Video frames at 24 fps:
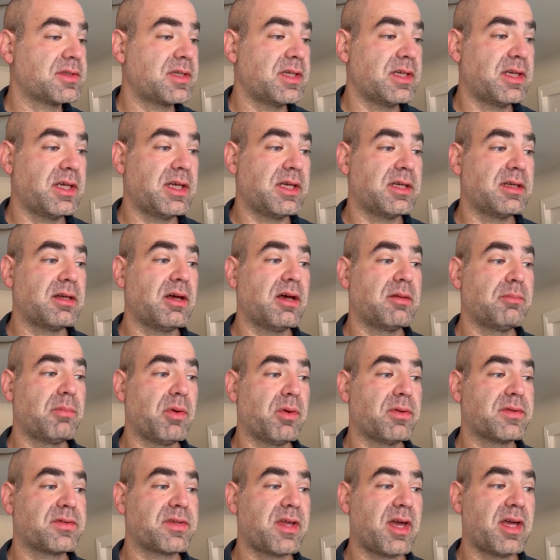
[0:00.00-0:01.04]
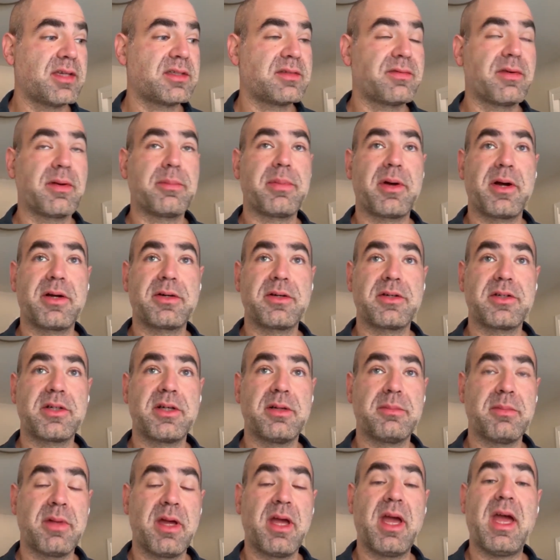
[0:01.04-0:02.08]
interested in on both sides of our
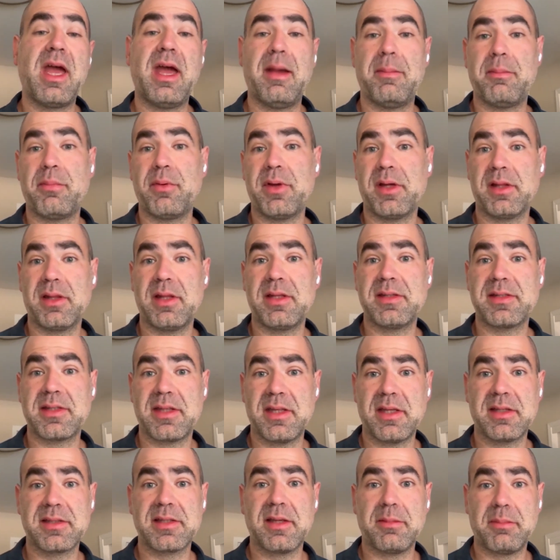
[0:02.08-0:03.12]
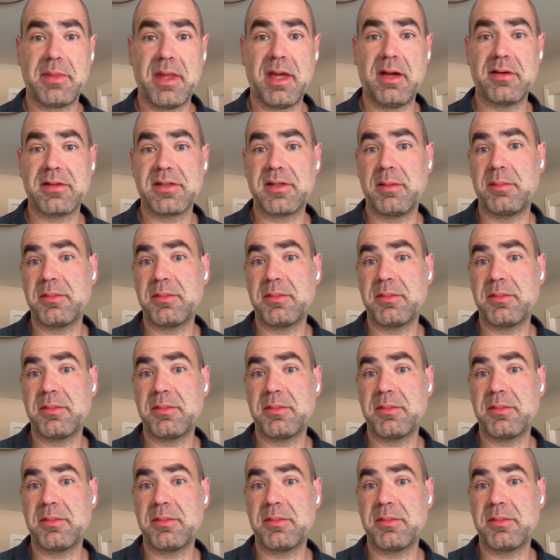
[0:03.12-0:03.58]
partnership, and bring these things up there.